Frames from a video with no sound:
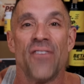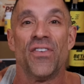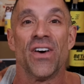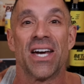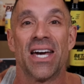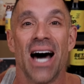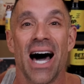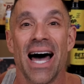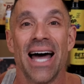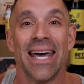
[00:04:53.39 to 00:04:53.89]
If a
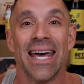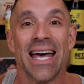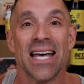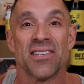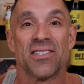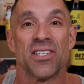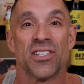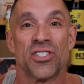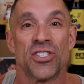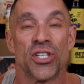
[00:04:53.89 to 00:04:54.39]
guy
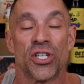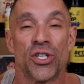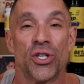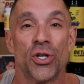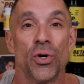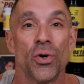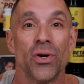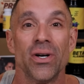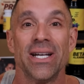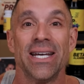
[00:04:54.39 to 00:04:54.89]
has the
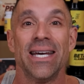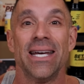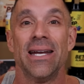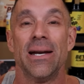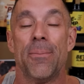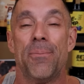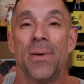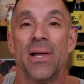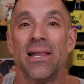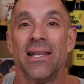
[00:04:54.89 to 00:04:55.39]
security
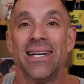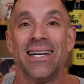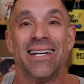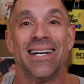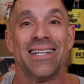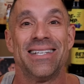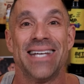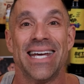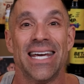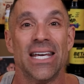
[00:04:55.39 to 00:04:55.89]
and ability
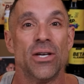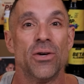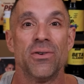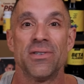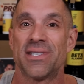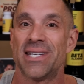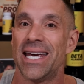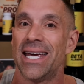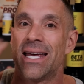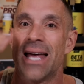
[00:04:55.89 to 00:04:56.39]
to date you
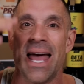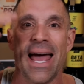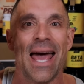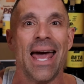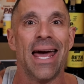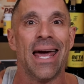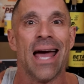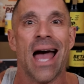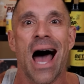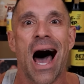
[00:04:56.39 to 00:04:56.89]
and say,
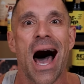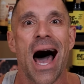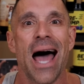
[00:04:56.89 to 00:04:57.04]
hey,